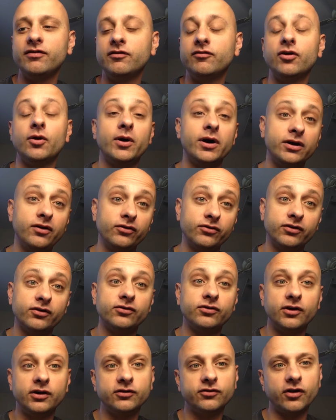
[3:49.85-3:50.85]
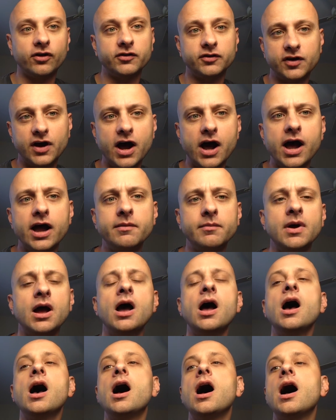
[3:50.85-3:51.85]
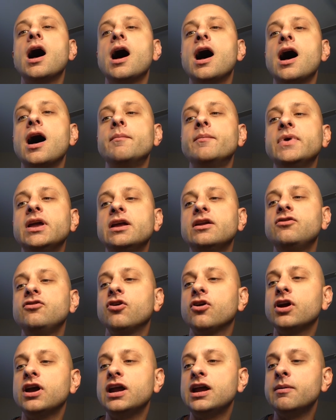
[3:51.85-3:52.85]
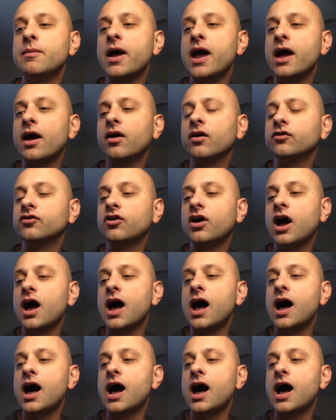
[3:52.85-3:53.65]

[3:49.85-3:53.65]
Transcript: even though I use those things all the time, into your emails.